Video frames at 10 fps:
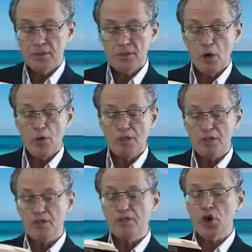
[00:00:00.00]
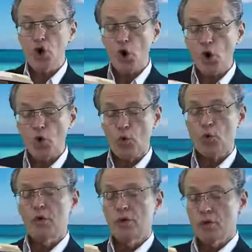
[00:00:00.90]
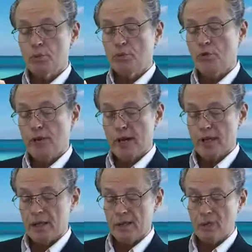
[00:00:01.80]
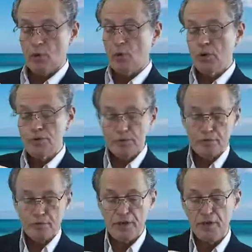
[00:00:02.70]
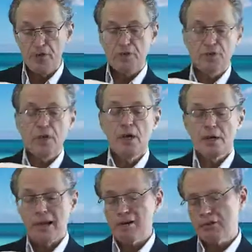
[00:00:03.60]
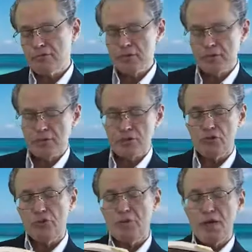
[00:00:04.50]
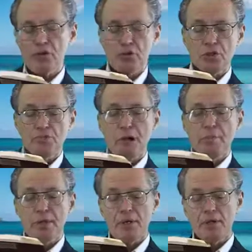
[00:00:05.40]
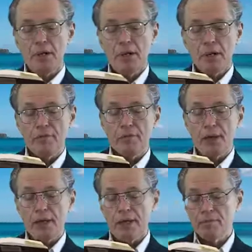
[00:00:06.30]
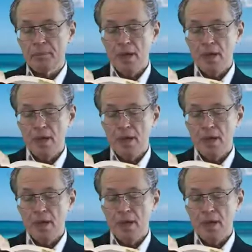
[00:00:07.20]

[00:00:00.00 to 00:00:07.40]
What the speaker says: Notice, it's the whole corporeality, all the features, characteristics, determinations, properties of the body.